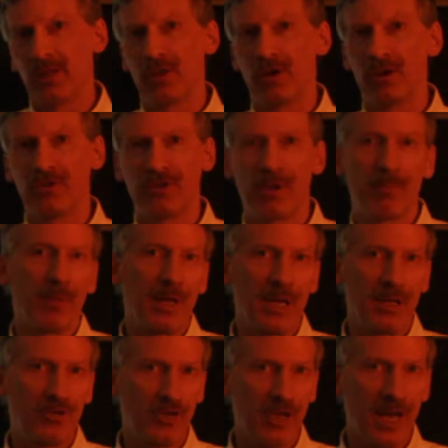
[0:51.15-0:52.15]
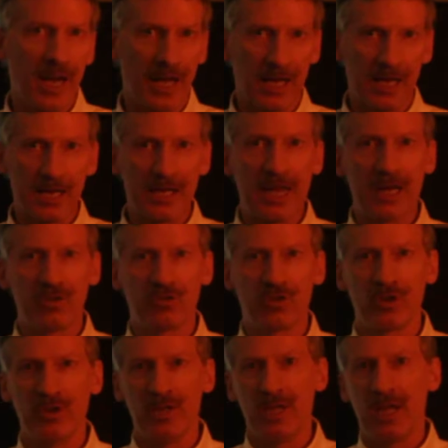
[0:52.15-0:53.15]
There is simply a genetic
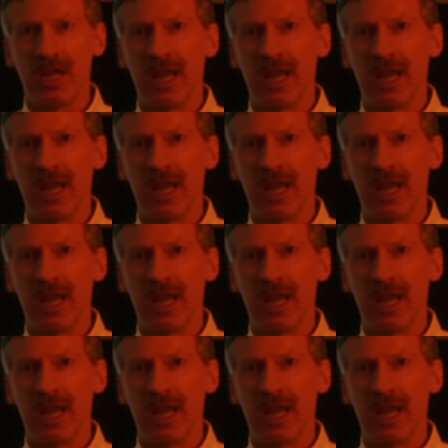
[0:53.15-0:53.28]
connection,